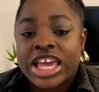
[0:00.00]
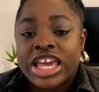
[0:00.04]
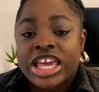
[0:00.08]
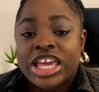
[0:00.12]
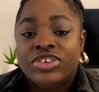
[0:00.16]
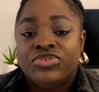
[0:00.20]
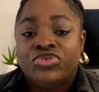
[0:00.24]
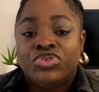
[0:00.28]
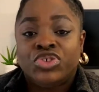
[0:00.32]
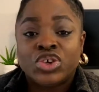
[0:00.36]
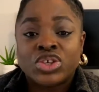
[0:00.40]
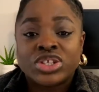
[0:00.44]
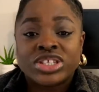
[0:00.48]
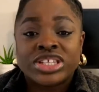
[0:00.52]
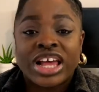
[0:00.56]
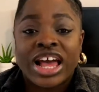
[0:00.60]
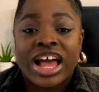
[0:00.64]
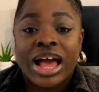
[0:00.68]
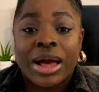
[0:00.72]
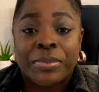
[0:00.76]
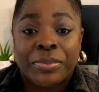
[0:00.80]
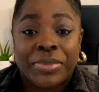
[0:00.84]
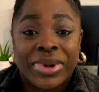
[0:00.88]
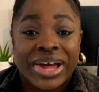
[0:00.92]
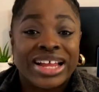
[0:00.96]
If users
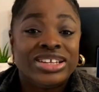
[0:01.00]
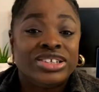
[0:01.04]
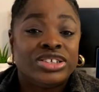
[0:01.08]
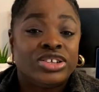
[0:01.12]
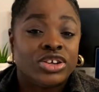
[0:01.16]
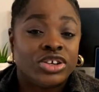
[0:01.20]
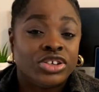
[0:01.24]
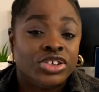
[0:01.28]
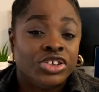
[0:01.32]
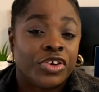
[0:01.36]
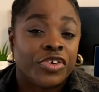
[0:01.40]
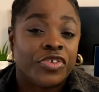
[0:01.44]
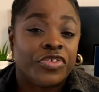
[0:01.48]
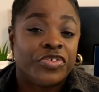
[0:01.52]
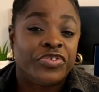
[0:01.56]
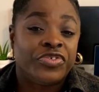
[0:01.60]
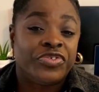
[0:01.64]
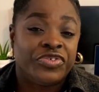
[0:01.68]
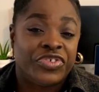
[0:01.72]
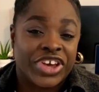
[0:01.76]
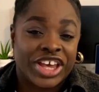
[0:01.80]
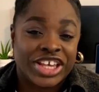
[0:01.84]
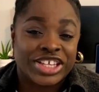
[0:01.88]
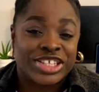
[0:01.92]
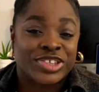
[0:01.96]
abandon your
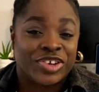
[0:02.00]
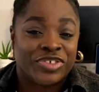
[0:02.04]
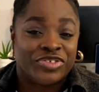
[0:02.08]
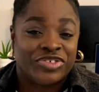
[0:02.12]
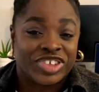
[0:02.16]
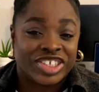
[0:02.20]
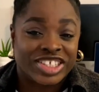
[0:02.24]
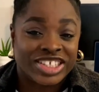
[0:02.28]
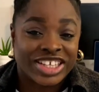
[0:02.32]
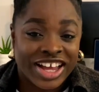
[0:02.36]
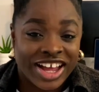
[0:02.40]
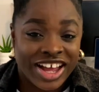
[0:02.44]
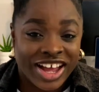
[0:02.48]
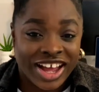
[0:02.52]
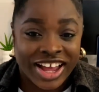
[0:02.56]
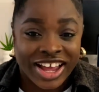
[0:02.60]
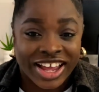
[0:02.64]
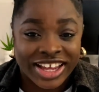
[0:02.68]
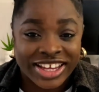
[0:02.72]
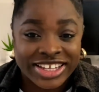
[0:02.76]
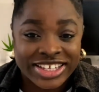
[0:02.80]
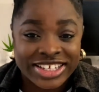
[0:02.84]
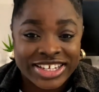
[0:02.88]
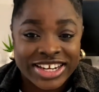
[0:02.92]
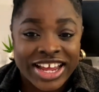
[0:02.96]
first of its
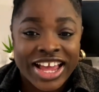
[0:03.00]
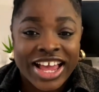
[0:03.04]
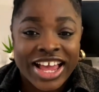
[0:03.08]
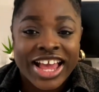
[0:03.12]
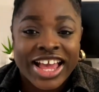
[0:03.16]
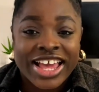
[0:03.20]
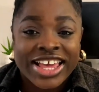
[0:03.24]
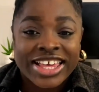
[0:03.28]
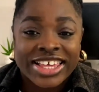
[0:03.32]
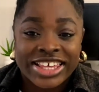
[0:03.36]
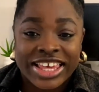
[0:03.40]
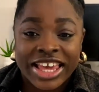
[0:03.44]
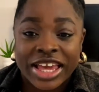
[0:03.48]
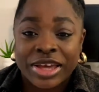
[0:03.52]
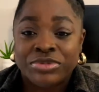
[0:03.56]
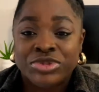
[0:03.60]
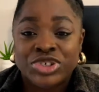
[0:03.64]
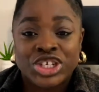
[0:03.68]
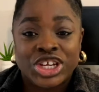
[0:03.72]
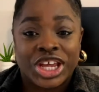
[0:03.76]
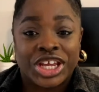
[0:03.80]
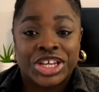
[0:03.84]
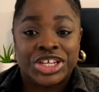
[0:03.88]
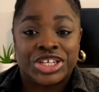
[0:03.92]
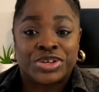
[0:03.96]
kind,
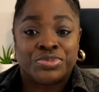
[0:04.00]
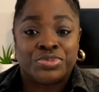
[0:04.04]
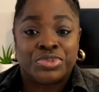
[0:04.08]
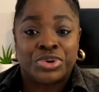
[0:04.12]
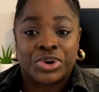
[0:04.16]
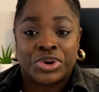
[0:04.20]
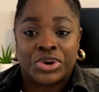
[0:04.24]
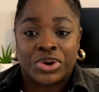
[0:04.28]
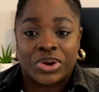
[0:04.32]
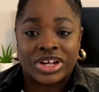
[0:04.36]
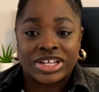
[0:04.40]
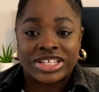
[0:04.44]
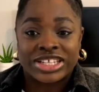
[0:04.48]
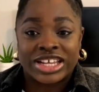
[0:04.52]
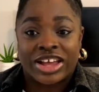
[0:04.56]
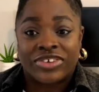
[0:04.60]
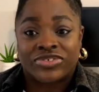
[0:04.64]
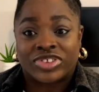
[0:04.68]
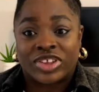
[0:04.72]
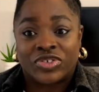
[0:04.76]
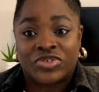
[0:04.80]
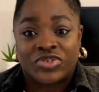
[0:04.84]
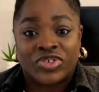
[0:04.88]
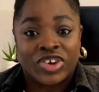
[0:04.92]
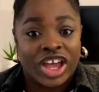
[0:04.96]
game-changing product
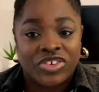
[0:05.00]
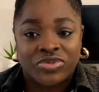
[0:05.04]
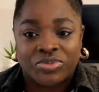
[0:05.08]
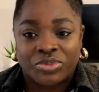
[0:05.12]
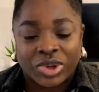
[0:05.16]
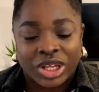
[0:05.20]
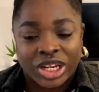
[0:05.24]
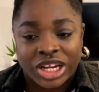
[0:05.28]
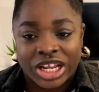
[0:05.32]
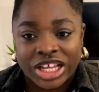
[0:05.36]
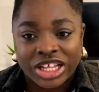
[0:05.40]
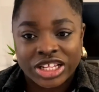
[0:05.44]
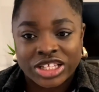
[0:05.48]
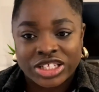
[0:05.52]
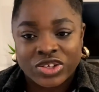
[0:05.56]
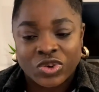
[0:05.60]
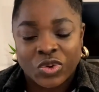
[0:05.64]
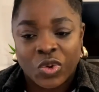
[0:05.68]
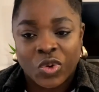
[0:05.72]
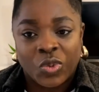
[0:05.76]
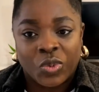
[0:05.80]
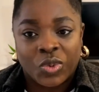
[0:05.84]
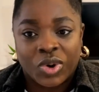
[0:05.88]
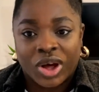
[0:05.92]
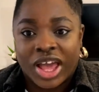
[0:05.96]
after 5 minutes
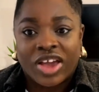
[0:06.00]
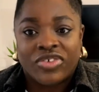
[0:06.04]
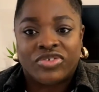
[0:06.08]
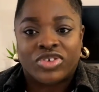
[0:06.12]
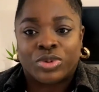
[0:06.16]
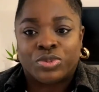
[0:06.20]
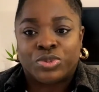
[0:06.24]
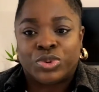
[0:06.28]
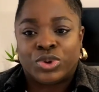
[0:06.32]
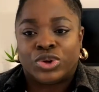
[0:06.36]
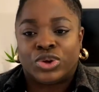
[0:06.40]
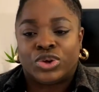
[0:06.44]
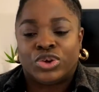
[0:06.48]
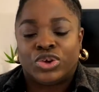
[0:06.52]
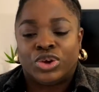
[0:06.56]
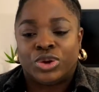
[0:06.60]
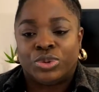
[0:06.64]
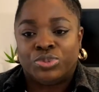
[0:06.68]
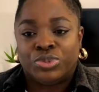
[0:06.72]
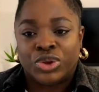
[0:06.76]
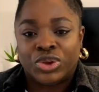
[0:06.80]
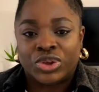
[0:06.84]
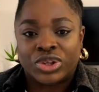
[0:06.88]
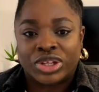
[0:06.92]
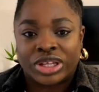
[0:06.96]
or whatever product you're
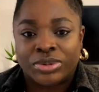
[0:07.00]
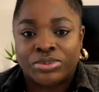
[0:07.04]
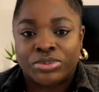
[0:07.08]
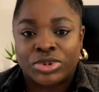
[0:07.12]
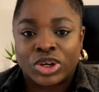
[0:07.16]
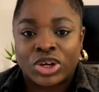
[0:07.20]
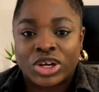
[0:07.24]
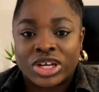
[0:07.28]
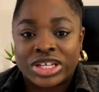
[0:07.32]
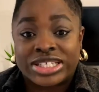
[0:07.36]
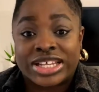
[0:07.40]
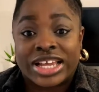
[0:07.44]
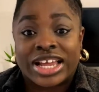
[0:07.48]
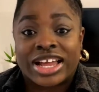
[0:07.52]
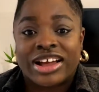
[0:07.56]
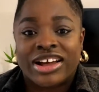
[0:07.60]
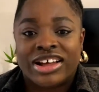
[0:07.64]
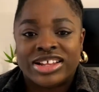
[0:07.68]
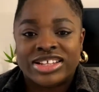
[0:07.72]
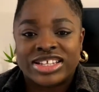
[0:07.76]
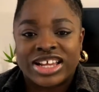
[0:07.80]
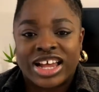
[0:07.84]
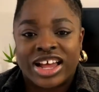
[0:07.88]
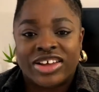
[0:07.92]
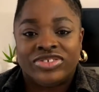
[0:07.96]
building because they
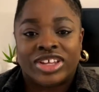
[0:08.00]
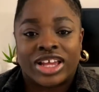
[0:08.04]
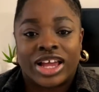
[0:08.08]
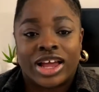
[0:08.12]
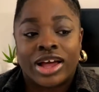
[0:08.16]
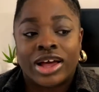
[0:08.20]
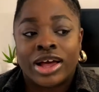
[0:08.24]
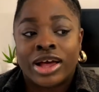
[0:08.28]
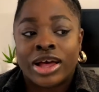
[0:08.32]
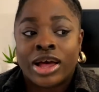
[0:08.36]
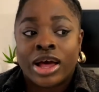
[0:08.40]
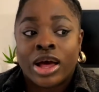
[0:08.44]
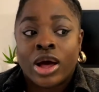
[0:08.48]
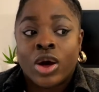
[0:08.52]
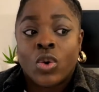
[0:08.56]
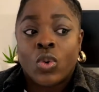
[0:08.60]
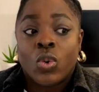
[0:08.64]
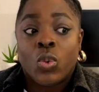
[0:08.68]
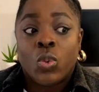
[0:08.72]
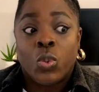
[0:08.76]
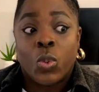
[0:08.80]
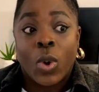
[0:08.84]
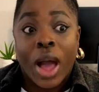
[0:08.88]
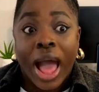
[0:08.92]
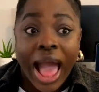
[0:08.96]
can't have their
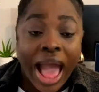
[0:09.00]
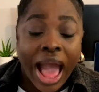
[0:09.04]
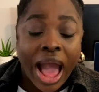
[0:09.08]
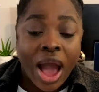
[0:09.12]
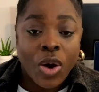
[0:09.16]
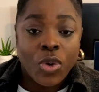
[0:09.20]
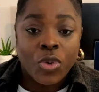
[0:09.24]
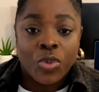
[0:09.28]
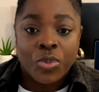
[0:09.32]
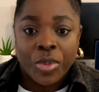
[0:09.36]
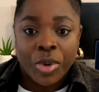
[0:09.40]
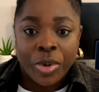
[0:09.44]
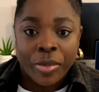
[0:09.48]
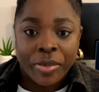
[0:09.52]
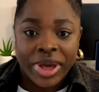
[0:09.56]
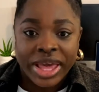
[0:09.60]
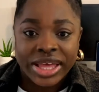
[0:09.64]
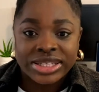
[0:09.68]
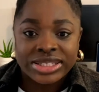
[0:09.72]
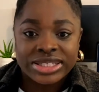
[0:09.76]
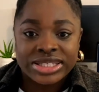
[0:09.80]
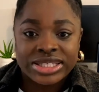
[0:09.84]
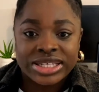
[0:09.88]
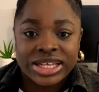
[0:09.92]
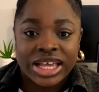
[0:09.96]
wow
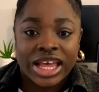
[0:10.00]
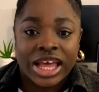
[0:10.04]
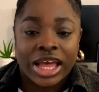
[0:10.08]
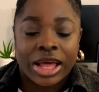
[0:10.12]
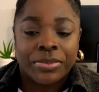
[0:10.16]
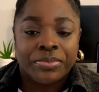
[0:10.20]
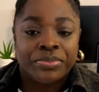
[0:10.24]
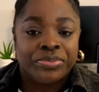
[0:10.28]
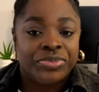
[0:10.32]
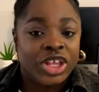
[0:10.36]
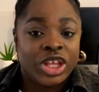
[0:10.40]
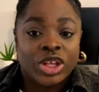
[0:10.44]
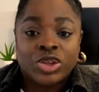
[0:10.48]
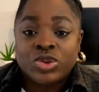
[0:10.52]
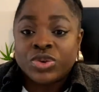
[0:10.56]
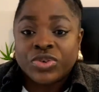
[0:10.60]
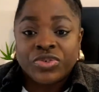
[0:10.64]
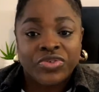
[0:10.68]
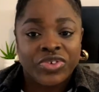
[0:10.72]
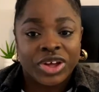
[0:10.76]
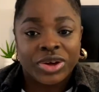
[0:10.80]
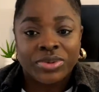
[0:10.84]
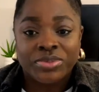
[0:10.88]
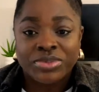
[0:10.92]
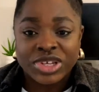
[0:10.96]
moment, it will
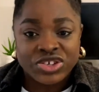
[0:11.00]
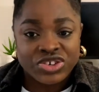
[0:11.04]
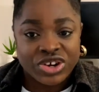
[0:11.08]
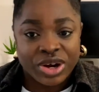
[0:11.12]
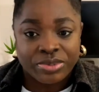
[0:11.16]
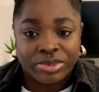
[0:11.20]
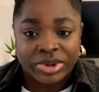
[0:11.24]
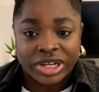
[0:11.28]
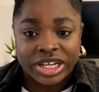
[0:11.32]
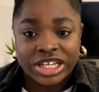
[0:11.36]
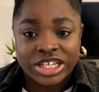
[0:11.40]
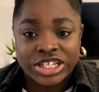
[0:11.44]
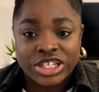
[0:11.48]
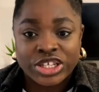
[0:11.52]
fail miserably.